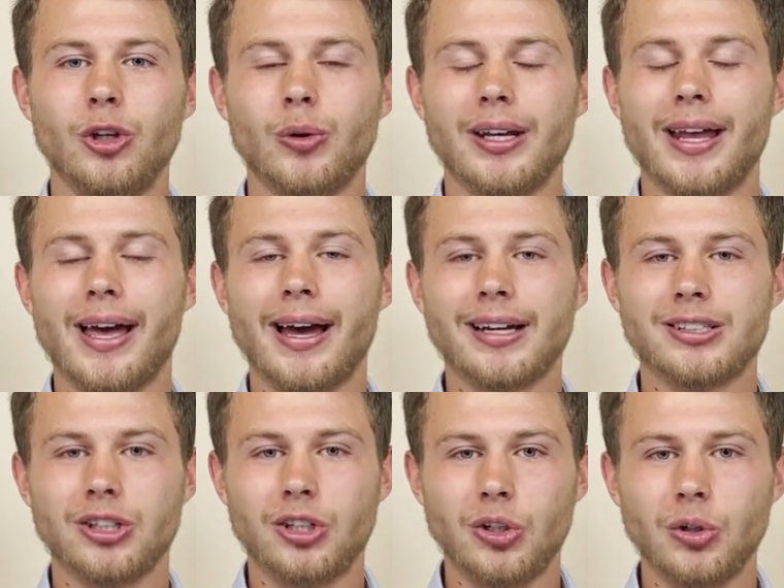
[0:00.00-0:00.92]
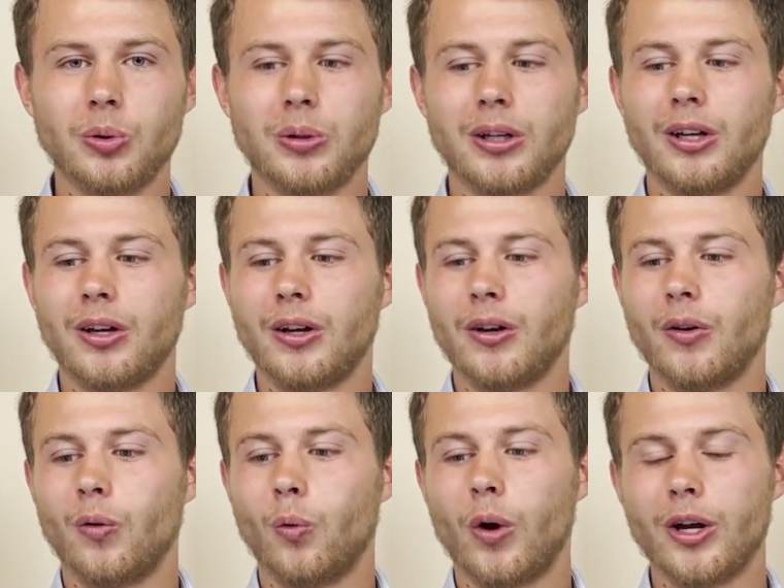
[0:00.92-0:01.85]
can execute
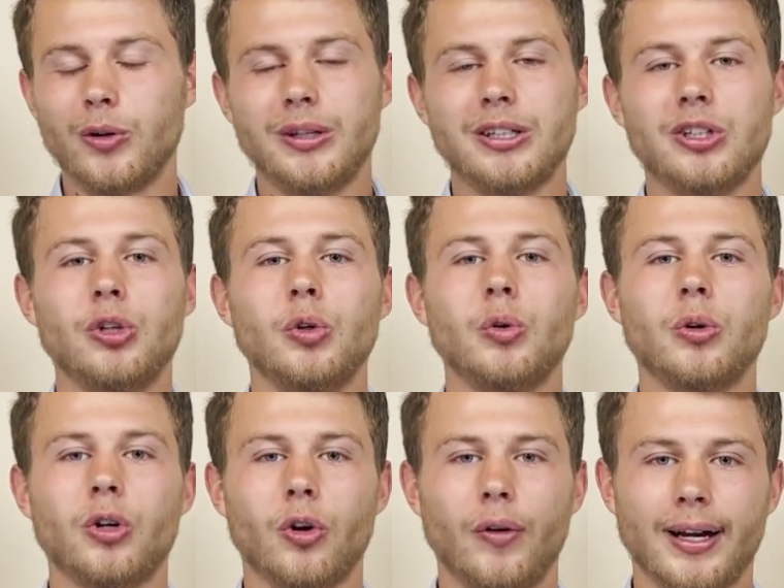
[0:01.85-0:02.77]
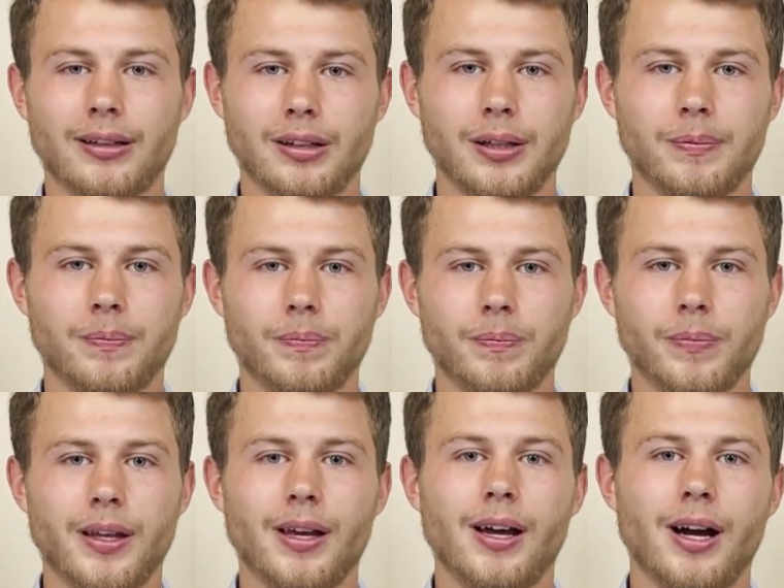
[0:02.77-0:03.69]
what you need to do correctly.
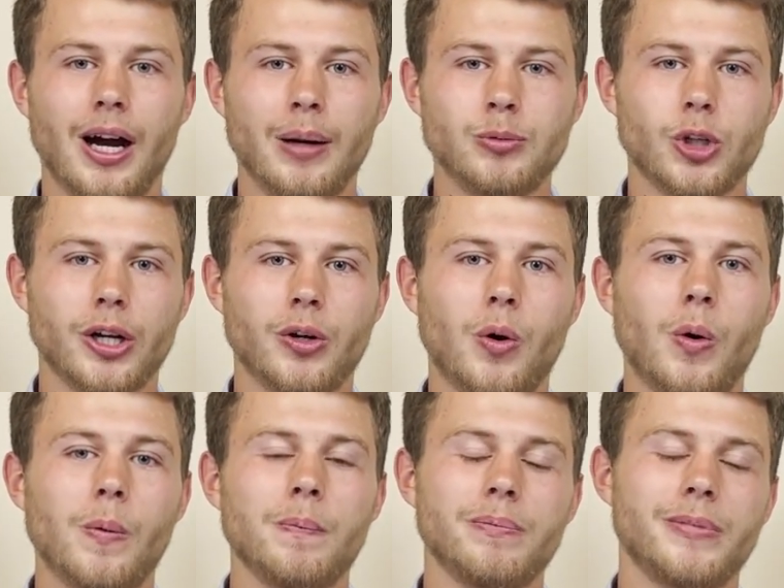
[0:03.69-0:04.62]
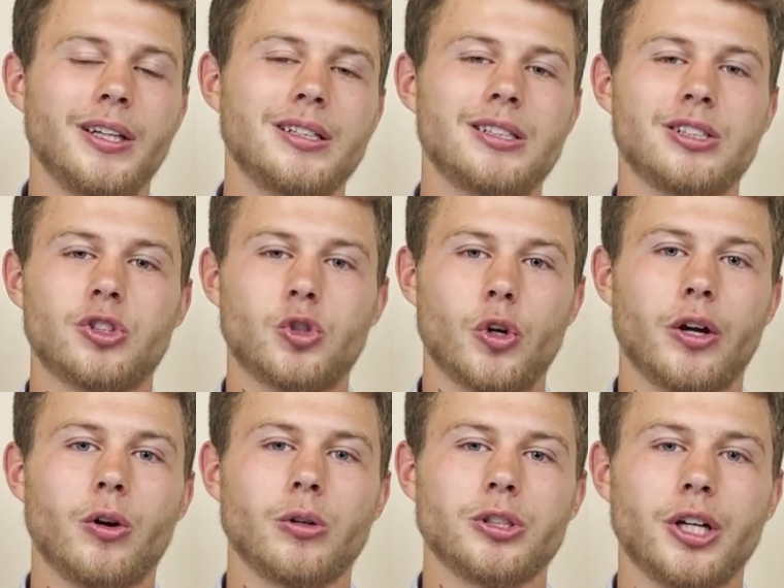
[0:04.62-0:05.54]
I'm Trey Cole. This is The Trey
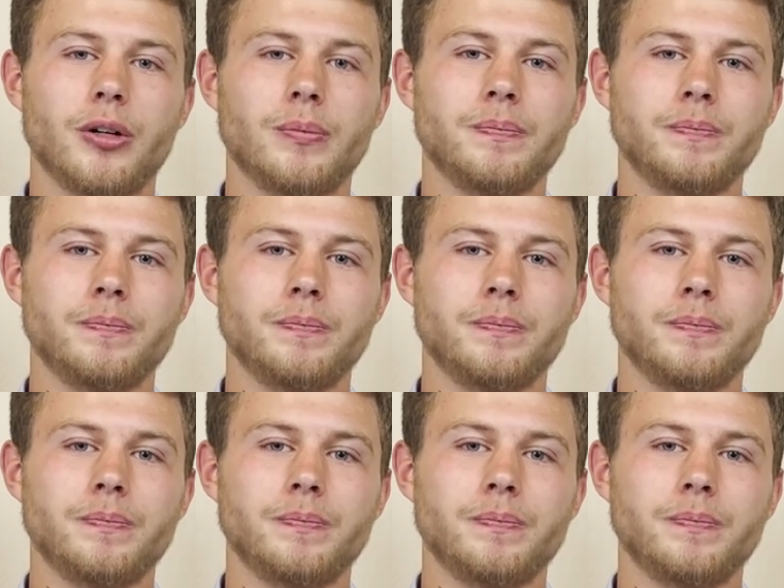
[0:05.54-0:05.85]
Cole Show.